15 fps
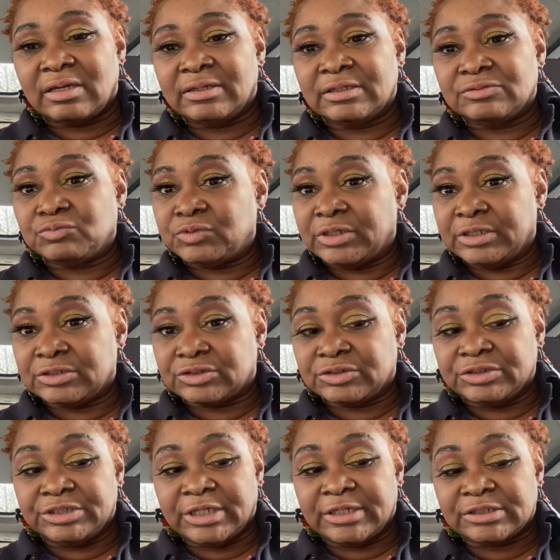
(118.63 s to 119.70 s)
with
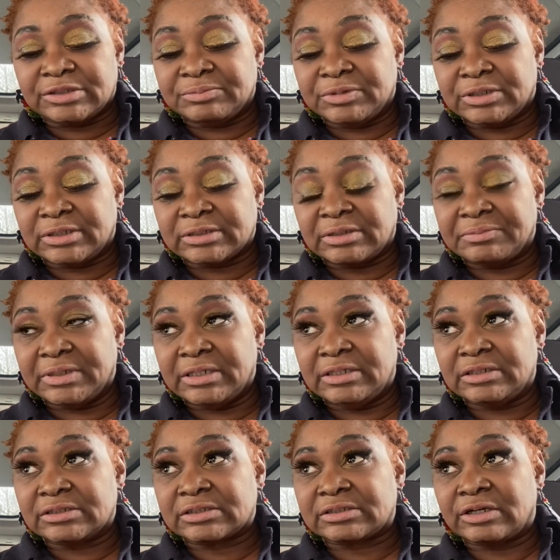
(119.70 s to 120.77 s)
indigestion because I'm eating
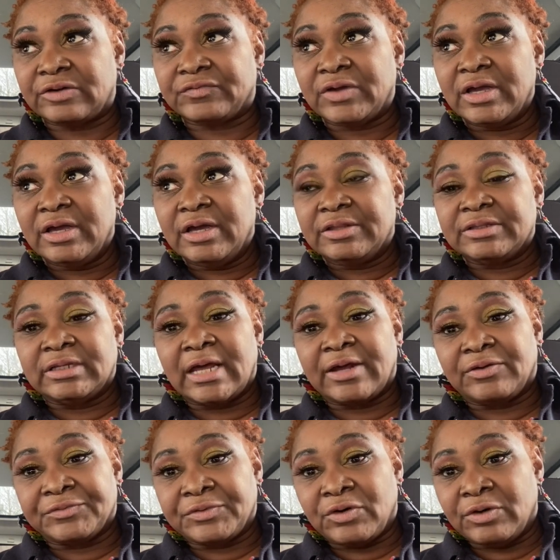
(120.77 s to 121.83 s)
stuff that I
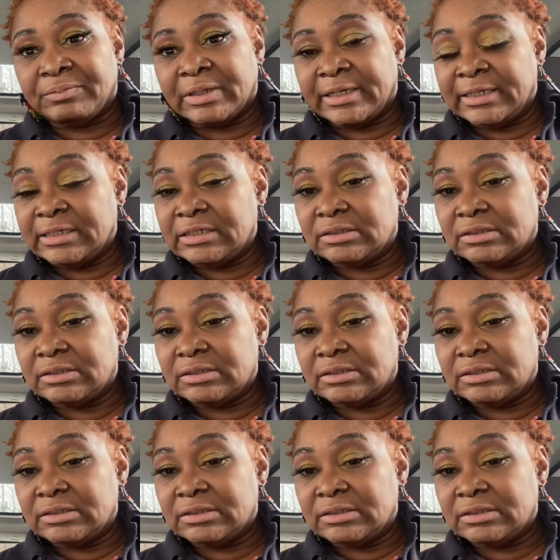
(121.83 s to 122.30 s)
don't normally eat,